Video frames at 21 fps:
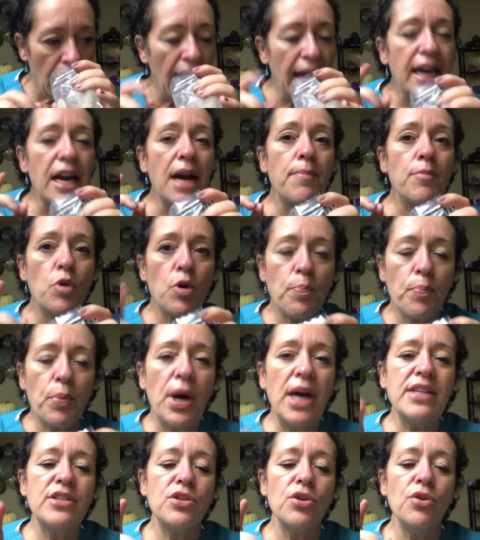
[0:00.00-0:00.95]
I got more
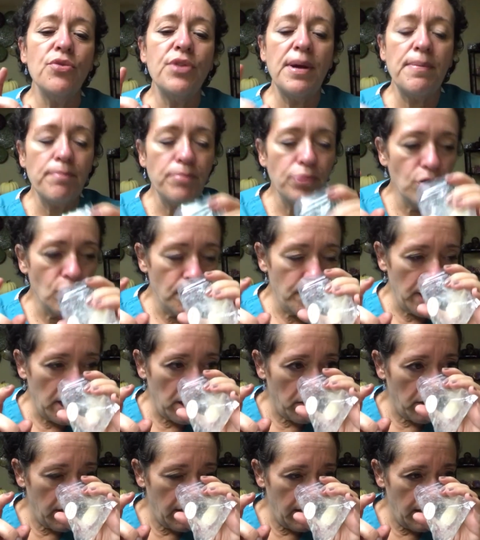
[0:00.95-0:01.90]
pretzel than
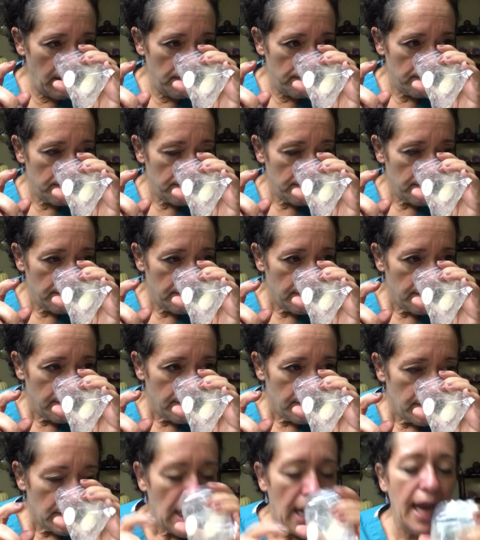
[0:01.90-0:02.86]
blueberry.
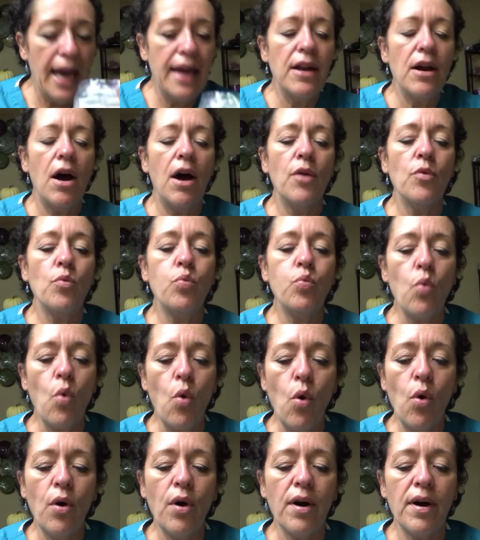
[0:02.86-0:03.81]
And on
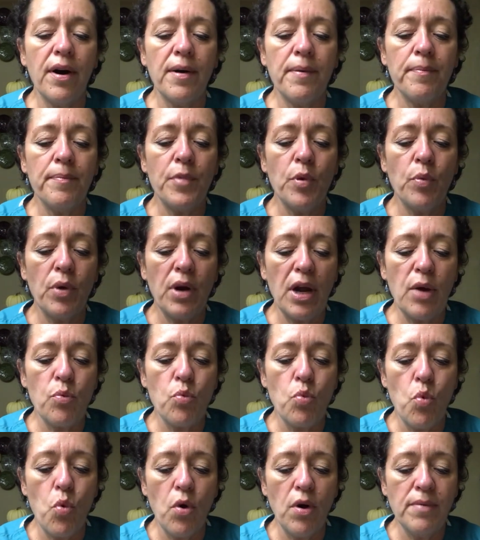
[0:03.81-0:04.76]
warm, when I
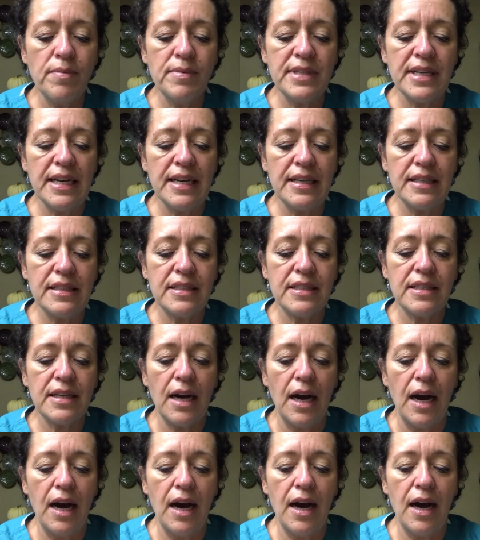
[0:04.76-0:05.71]
warmed it,
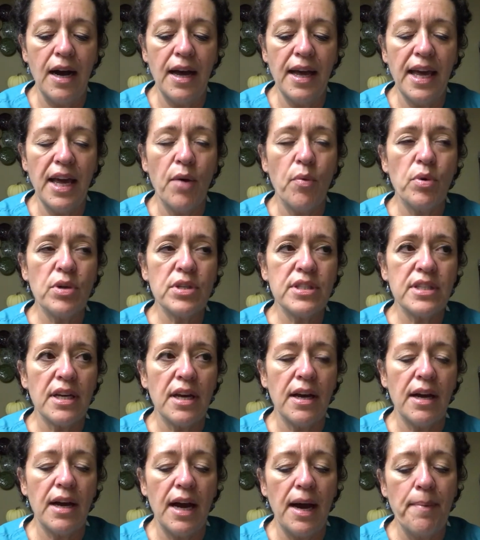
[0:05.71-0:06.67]
it was
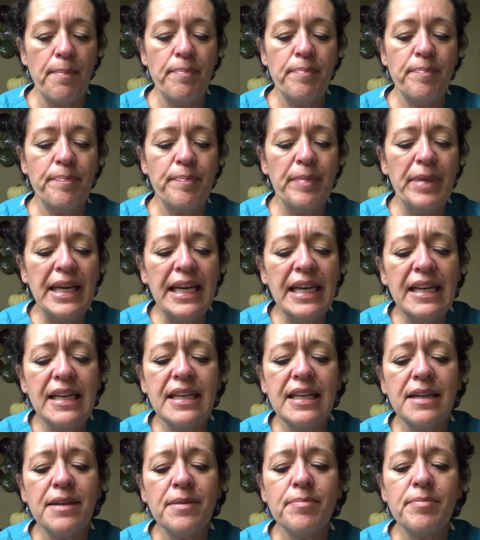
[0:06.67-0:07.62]
a
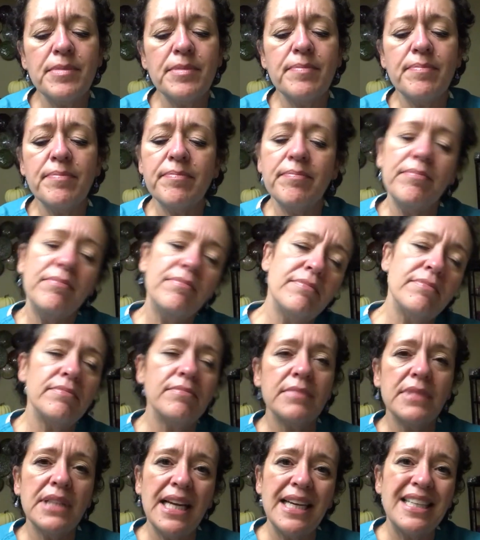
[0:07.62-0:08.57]
medium,
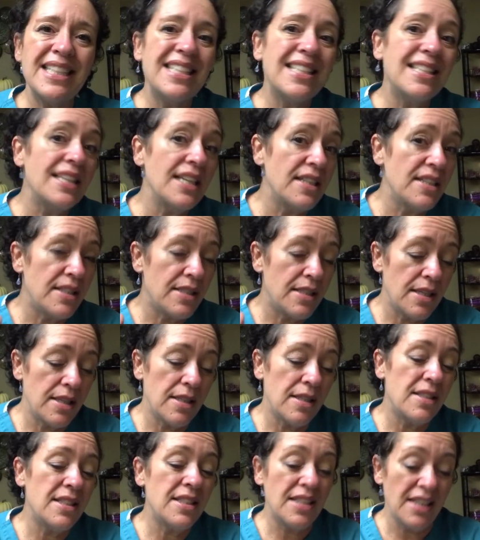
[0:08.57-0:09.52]
like 6 to
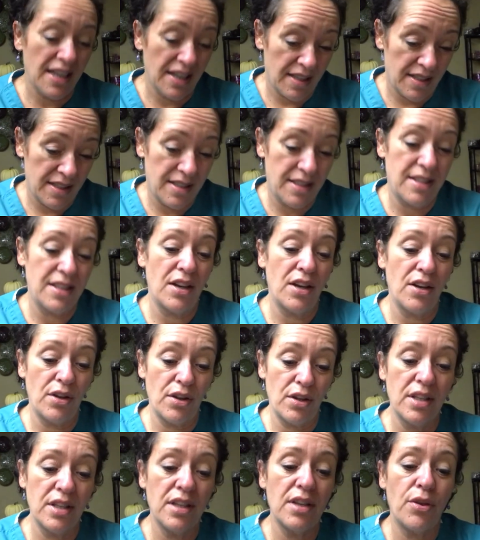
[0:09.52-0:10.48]
6
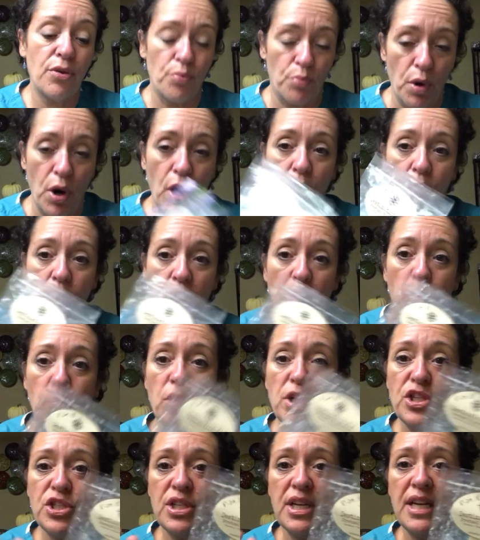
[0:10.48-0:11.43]
throw. I
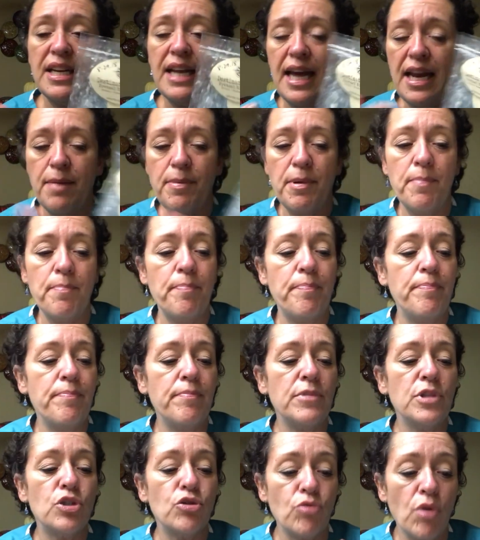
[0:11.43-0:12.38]
wished it had been
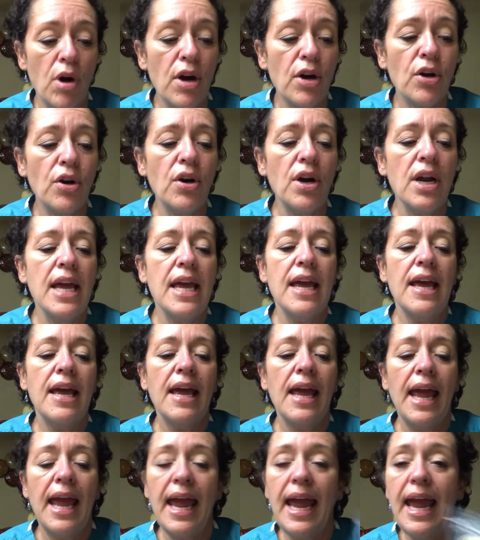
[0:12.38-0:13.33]
stronger.
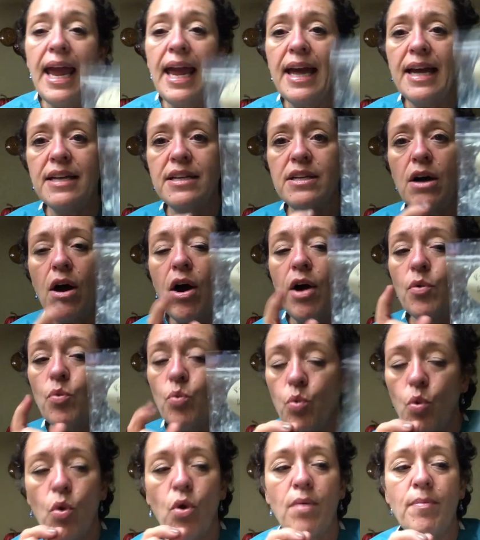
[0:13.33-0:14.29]
And
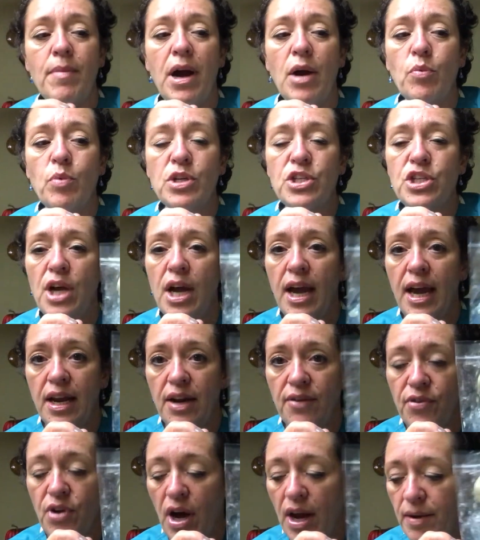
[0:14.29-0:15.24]
on warm, I wish I had
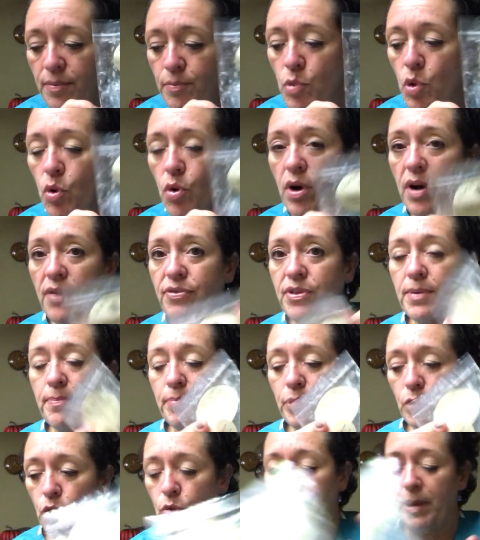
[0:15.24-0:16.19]
have gotten more of the
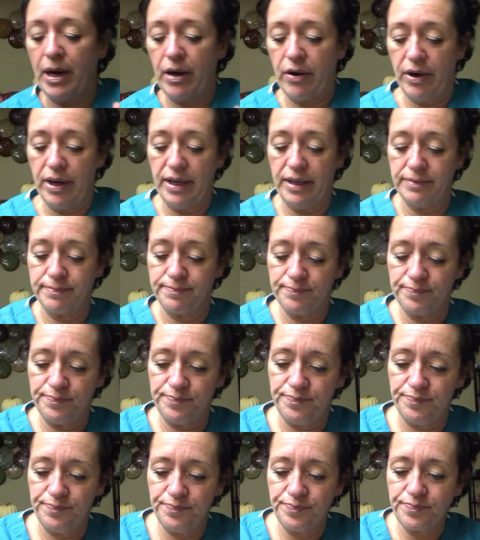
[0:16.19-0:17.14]
blueberry.
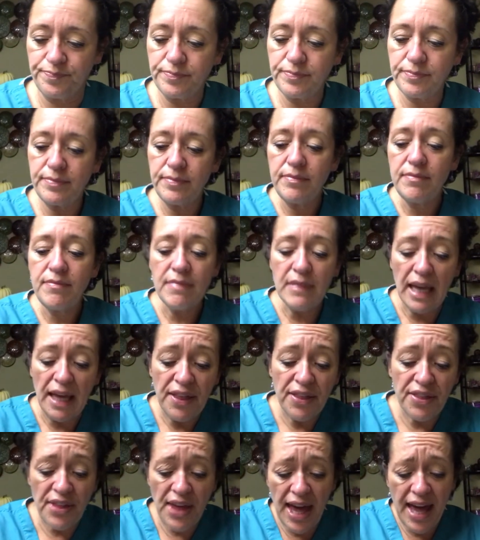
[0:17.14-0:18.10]

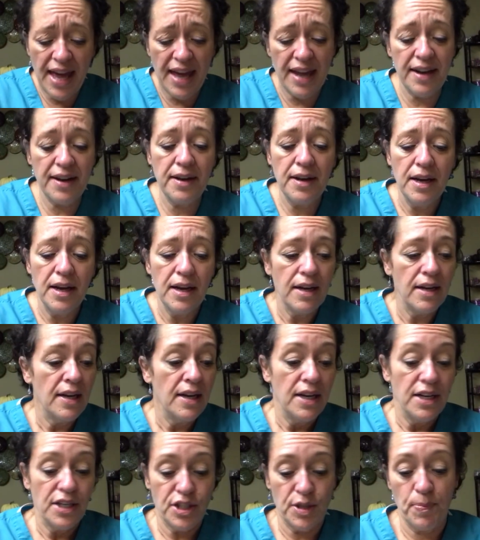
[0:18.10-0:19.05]
Then,
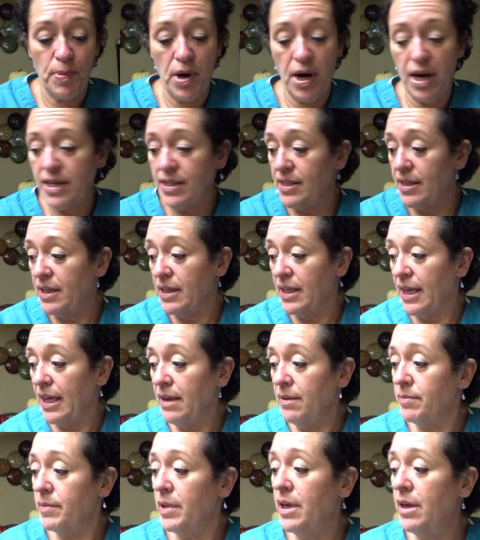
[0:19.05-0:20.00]

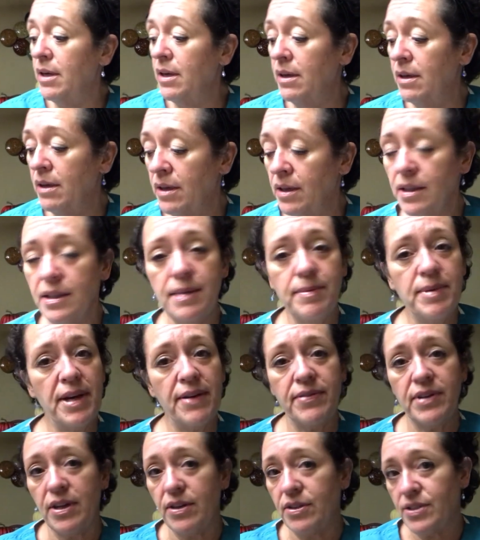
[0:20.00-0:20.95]
surprisingly, let me
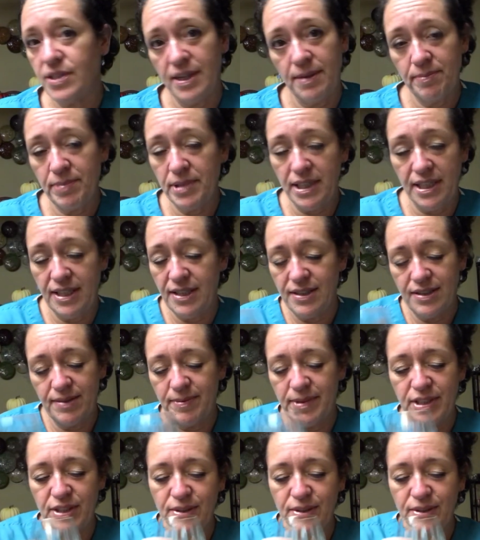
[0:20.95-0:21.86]
have another sip, please.